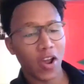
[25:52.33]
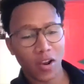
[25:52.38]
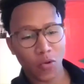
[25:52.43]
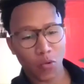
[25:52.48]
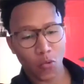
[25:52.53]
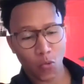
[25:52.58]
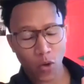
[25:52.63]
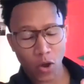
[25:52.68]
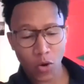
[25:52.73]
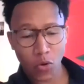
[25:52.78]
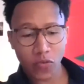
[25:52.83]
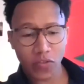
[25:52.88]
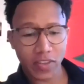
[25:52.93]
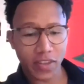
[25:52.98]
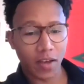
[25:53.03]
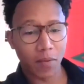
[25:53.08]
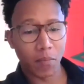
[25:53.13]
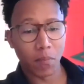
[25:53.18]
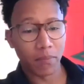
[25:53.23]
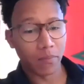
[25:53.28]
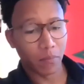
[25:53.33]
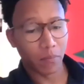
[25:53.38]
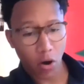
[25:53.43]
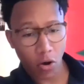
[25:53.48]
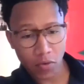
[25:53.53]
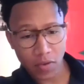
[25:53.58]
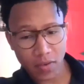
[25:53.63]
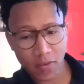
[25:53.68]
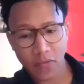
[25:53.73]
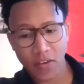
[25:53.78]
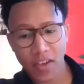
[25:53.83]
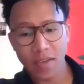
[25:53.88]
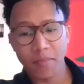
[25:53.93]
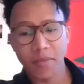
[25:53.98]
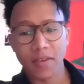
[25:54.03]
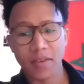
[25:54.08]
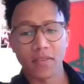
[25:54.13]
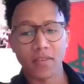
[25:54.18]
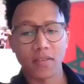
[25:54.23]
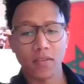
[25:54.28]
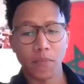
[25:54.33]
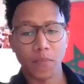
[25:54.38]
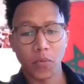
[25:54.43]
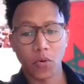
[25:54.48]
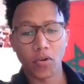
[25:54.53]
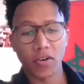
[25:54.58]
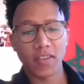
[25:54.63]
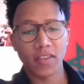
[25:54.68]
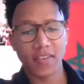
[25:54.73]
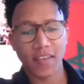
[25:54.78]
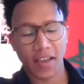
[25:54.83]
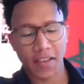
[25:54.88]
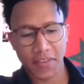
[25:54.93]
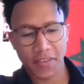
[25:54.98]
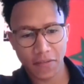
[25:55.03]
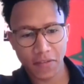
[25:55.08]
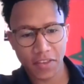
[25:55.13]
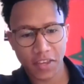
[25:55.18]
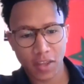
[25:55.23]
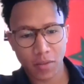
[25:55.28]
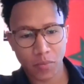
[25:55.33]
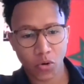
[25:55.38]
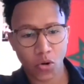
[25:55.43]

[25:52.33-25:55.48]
but but it's not that as famous as soccer, let's say.